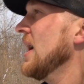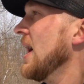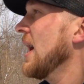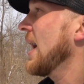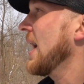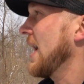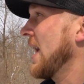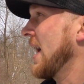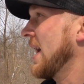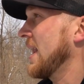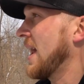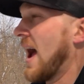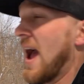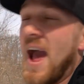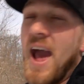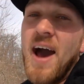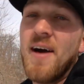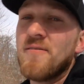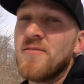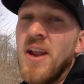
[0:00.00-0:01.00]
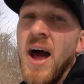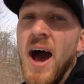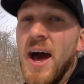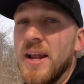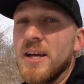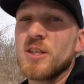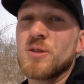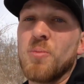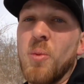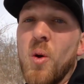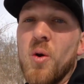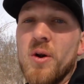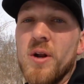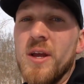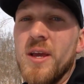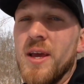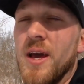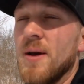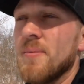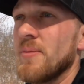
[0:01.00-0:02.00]
And I have not explored
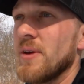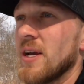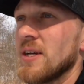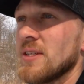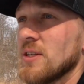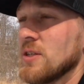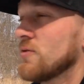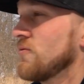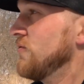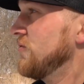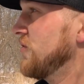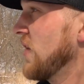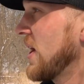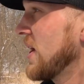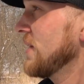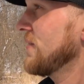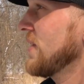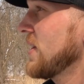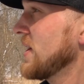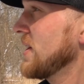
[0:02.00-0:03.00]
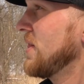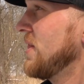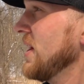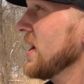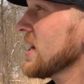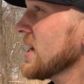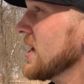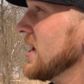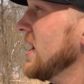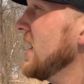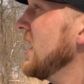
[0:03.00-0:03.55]
it yet because it's very, very thick.